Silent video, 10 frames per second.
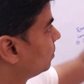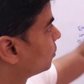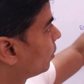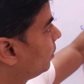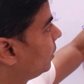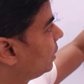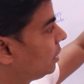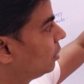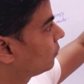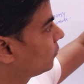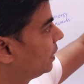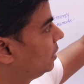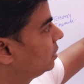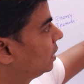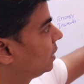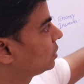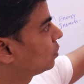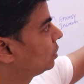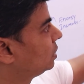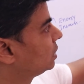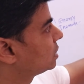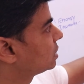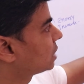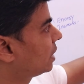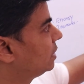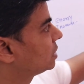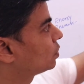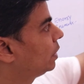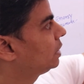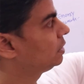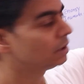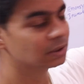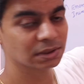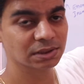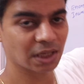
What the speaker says: Probability of finding the electron in this is psi a square, in this is